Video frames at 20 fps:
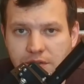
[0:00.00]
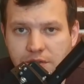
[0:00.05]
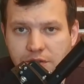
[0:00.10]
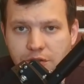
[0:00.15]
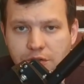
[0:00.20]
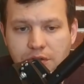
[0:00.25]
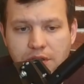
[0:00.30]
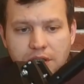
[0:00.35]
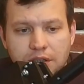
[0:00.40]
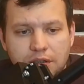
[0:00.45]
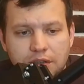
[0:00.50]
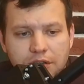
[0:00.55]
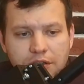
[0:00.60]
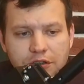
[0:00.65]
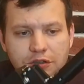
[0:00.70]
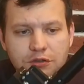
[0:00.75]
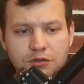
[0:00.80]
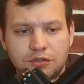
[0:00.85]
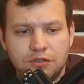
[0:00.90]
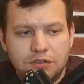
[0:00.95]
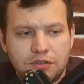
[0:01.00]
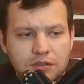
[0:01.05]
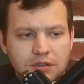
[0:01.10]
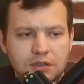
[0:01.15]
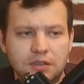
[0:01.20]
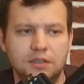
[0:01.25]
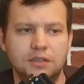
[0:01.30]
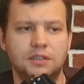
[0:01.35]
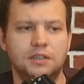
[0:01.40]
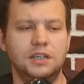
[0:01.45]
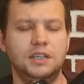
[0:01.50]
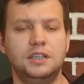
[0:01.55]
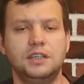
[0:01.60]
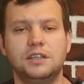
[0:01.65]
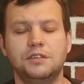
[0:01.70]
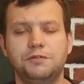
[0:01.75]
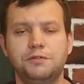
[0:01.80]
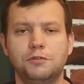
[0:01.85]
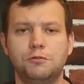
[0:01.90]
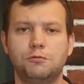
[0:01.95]
You can use any
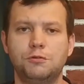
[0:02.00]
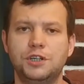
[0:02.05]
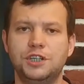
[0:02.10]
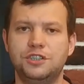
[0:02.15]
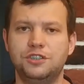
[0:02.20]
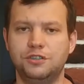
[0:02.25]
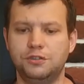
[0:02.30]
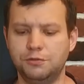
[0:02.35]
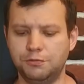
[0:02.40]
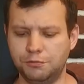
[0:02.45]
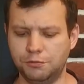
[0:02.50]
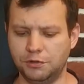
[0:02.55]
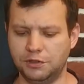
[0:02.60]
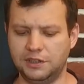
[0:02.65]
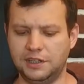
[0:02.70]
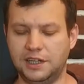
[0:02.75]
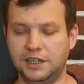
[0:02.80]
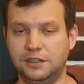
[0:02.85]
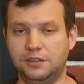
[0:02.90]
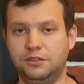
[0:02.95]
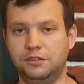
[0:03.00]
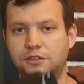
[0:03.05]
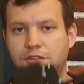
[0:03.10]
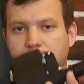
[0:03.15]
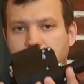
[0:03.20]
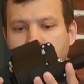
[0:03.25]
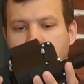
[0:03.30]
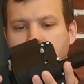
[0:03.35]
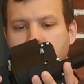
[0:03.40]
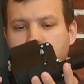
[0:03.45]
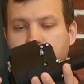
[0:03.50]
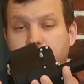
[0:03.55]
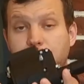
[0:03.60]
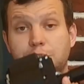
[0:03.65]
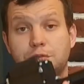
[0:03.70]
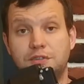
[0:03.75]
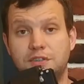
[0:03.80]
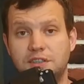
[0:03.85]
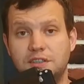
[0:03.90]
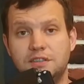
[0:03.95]
configuration you want. Like, you
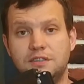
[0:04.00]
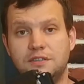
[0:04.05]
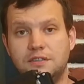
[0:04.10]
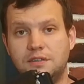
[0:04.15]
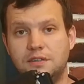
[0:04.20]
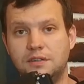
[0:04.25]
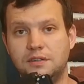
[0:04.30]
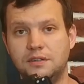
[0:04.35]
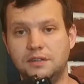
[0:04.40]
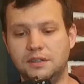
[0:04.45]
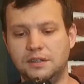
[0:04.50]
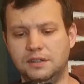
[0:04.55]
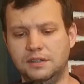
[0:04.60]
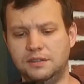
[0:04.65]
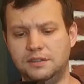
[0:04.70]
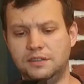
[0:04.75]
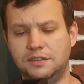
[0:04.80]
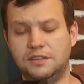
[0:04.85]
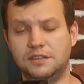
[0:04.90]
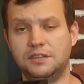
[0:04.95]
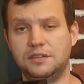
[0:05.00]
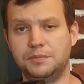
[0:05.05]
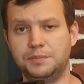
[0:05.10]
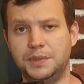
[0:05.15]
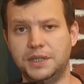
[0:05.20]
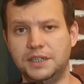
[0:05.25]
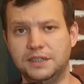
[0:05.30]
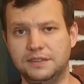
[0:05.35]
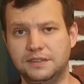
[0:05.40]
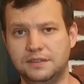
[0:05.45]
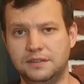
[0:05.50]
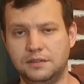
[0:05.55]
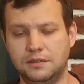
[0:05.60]
build this, this is a base.